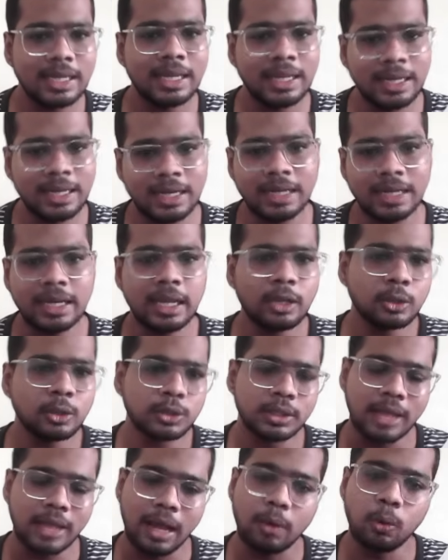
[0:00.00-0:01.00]
in India, you
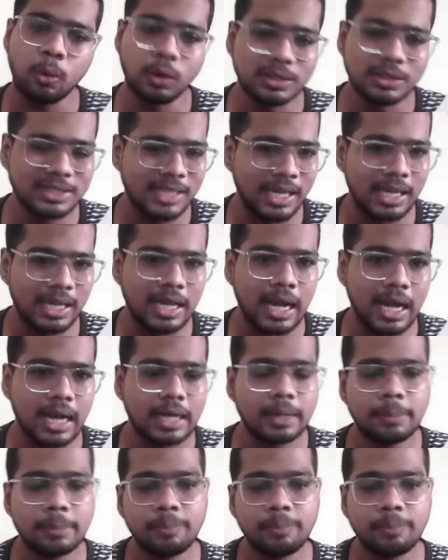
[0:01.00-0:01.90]
should have OCI card.